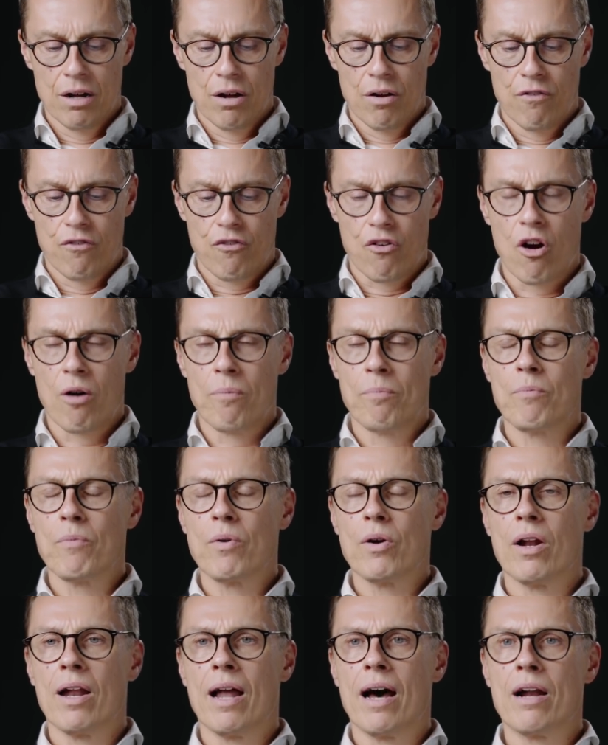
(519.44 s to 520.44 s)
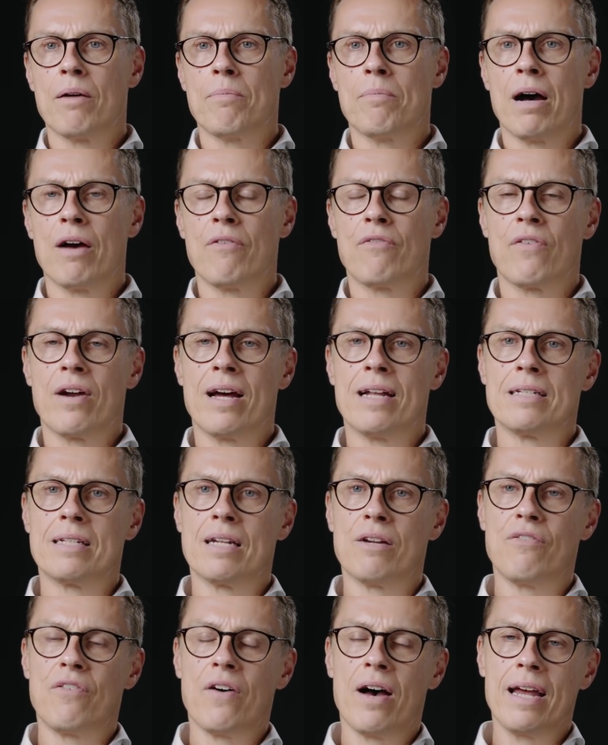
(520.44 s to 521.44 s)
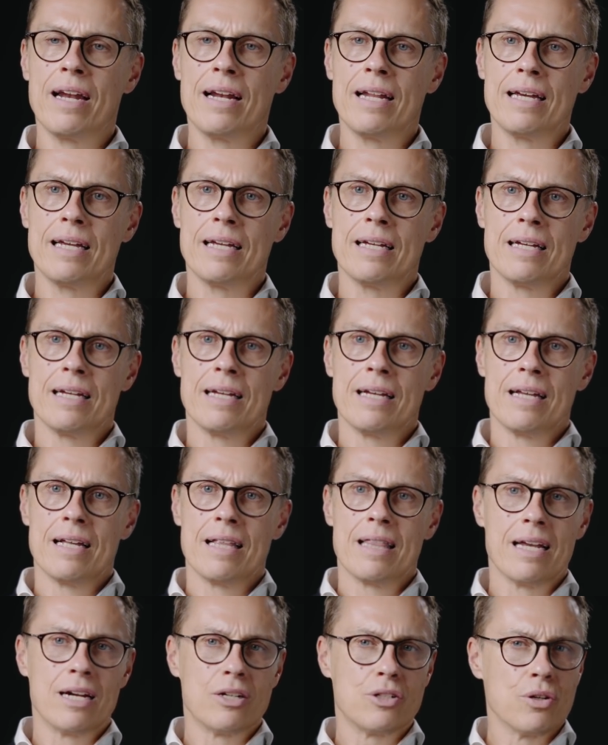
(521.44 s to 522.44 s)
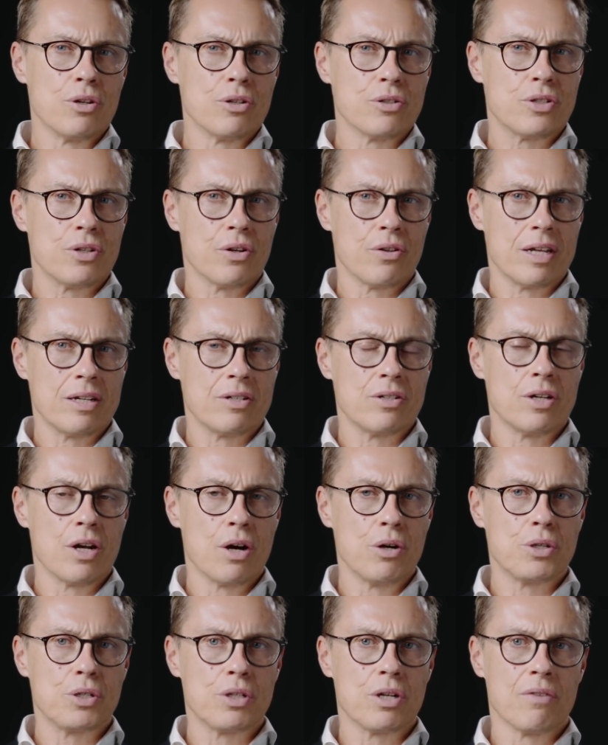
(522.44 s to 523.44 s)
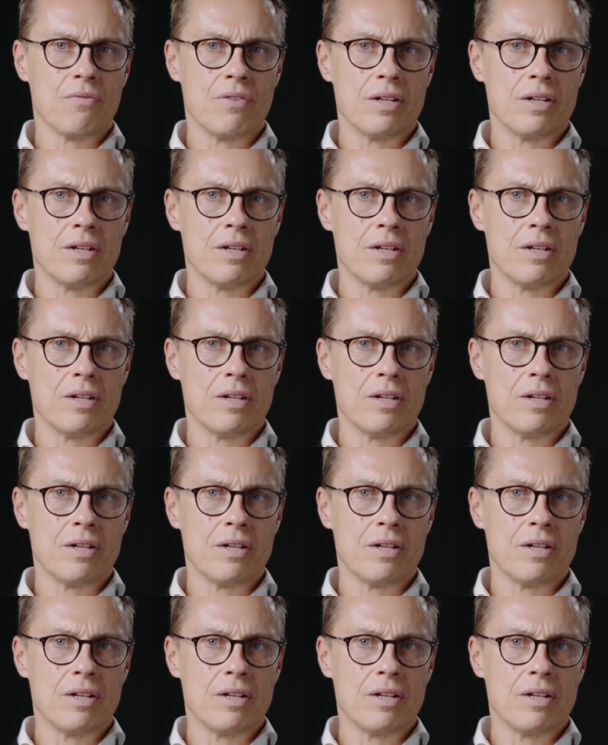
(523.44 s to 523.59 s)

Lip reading: from a lot of my friends. And finally, there's also this notion of